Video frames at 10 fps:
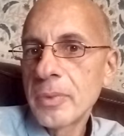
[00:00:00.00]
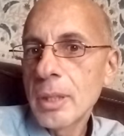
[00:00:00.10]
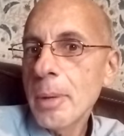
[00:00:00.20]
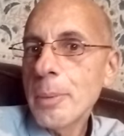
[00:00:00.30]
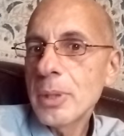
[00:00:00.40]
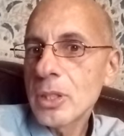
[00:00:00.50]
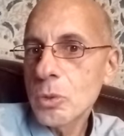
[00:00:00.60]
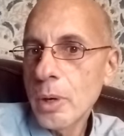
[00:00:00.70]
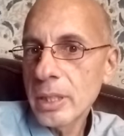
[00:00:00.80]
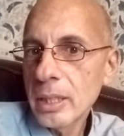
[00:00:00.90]
The baby just
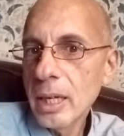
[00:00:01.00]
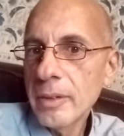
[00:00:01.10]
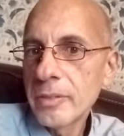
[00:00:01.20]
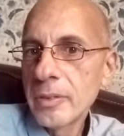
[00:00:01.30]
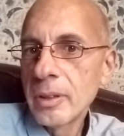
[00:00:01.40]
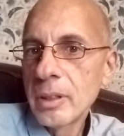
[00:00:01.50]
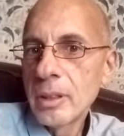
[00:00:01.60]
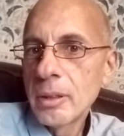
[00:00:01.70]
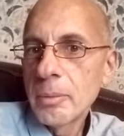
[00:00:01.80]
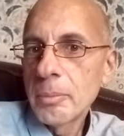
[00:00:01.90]
wanted love.
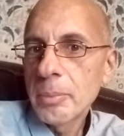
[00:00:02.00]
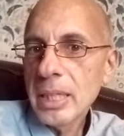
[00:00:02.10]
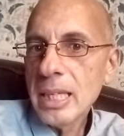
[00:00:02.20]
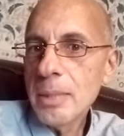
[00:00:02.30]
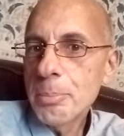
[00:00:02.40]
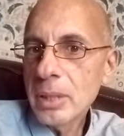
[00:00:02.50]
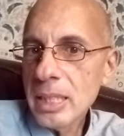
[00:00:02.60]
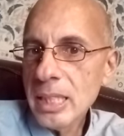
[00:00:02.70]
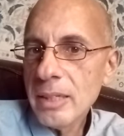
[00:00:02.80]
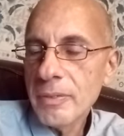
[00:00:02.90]
But he
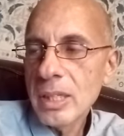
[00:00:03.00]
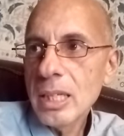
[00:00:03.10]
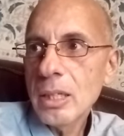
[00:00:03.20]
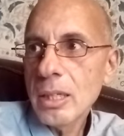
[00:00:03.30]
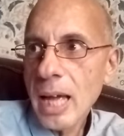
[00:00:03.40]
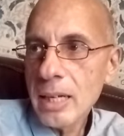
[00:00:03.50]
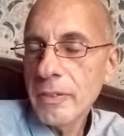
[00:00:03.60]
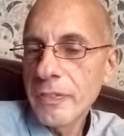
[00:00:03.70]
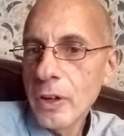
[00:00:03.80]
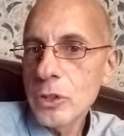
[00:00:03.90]
believed, he had a
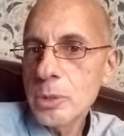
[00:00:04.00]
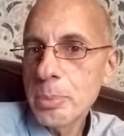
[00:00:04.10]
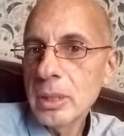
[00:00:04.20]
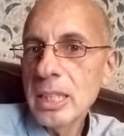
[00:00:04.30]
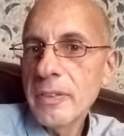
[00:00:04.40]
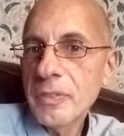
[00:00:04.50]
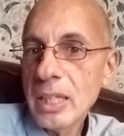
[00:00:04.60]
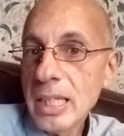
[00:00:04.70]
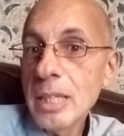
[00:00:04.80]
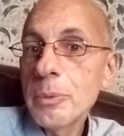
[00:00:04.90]
false belief that
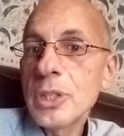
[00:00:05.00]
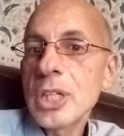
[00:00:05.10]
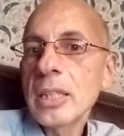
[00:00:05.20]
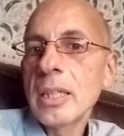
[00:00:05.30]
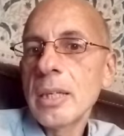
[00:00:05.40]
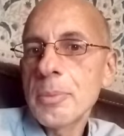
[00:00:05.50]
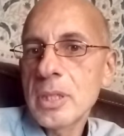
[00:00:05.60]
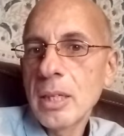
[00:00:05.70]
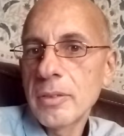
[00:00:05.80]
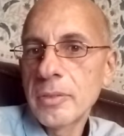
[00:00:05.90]
he rejected
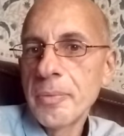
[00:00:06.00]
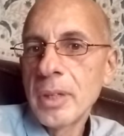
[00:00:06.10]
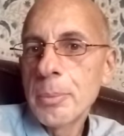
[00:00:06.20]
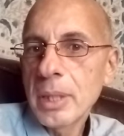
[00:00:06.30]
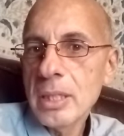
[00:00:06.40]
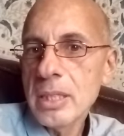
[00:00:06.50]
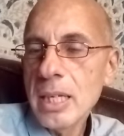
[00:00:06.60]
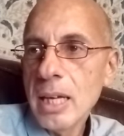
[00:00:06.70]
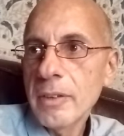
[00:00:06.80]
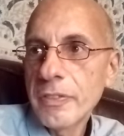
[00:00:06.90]
himself because he
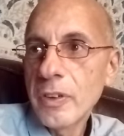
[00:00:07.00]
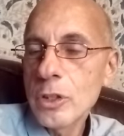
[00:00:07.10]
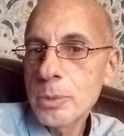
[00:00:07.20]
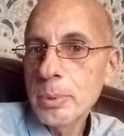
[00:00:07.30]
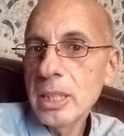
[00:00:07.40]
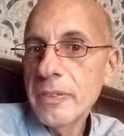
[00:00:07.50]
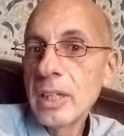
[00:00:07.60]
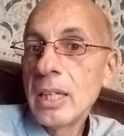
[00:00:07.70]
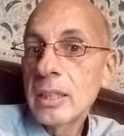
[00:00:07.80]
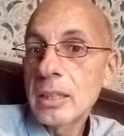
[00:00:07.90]
had a false belief
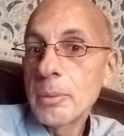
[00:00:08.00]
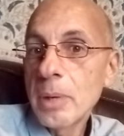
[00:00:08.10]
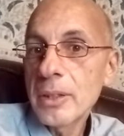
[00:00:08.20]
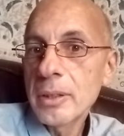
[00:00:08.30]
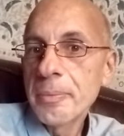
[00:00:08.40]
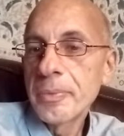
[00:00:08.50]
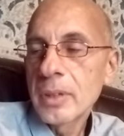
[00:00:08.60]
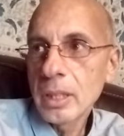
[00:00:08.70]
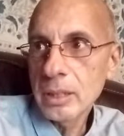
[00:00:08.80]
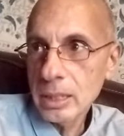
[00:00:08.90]
that the mother,
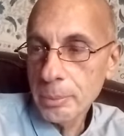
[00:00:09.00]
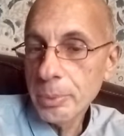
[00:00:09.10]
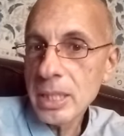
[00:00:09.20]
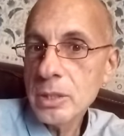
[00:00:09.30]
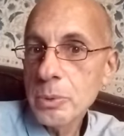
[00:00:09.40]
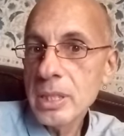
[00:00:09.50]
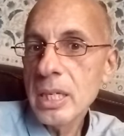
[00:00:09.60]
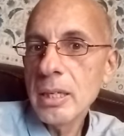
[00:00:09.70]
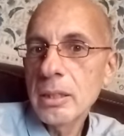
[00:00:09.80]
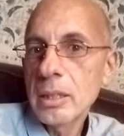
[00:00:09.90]
that, that the breast was,
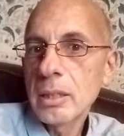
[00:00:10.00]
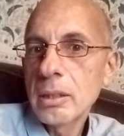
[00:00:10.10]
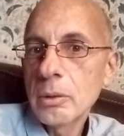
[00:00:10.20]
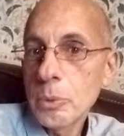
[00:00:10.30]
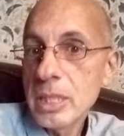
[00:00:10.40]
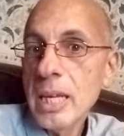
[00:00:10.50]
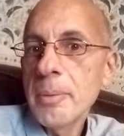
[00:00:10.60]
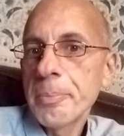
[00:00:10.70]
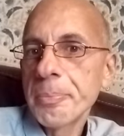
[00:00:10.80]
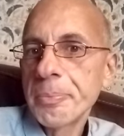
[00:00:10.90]
hit, was
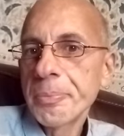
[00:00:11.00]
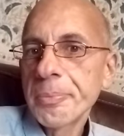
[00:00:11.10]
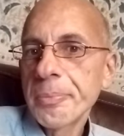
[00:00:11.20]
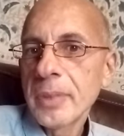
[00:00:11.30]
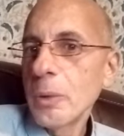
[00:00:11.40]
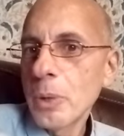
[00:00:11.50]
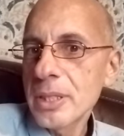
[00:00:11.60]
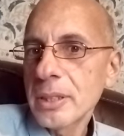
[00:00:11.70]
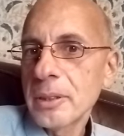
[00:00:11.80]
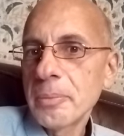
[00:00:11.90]
him. It
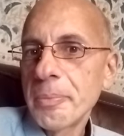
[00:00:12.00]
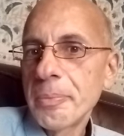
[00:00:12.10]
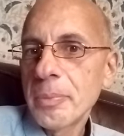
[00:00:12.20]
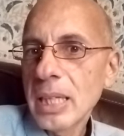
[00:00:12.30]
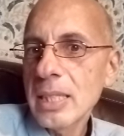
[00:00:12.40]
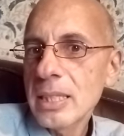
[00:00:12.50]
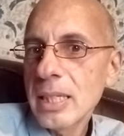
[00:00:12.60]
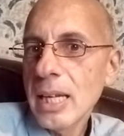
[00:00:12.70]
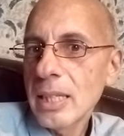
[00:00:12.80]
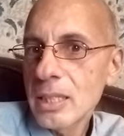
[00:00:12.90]
wasn't. But that's, he
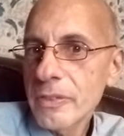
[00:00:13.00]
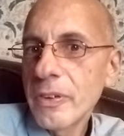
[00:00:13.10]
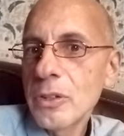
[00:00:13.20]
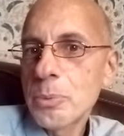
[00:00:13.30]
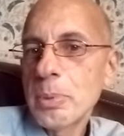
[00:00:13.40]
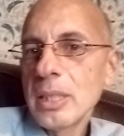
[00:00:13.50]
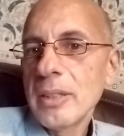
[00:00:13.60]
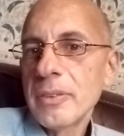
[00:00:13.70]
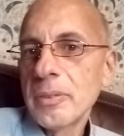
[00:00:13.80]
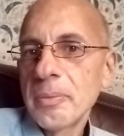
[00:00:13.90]
had this false
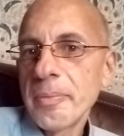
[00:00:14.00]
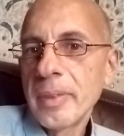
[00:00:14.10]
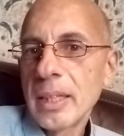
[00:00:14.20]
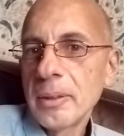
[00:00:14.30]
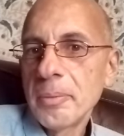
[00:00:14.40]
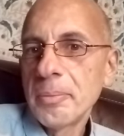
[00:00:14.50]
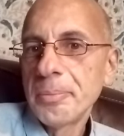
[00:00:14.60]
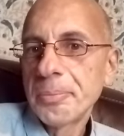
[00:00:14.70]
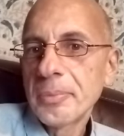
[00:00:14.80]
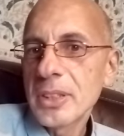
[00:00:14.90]
belief.
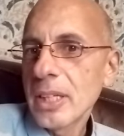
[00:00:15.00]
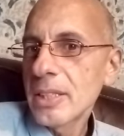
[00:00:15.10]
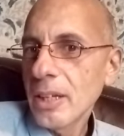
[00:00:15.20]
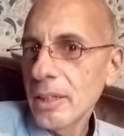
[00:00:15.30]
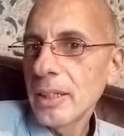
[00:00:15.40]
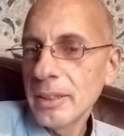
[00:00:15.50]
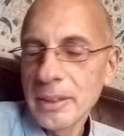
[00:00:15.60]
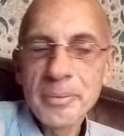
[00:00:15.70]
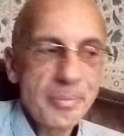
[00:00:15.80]
It's, it's hard. Eh,